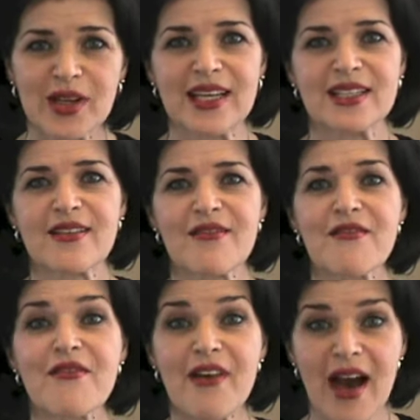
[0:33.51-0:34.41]
eat
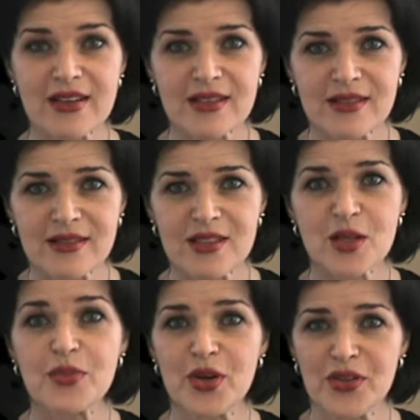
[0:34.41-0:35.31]

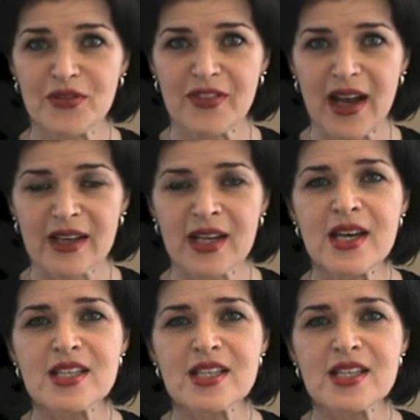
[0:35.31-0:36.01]
to burn fat.